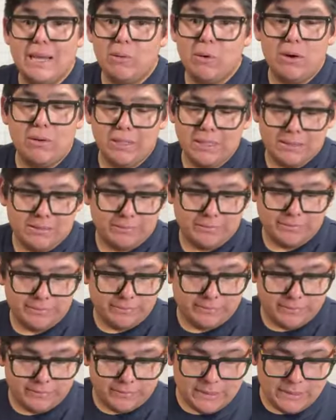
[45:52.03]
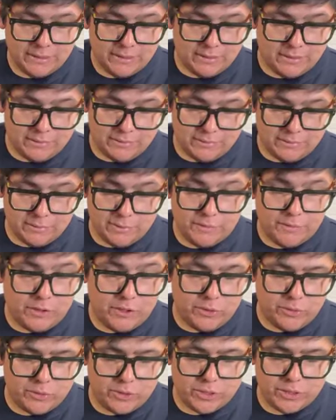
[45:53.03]
I'm not walking.
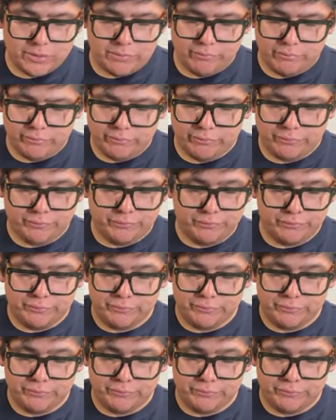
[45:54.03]
Refuse.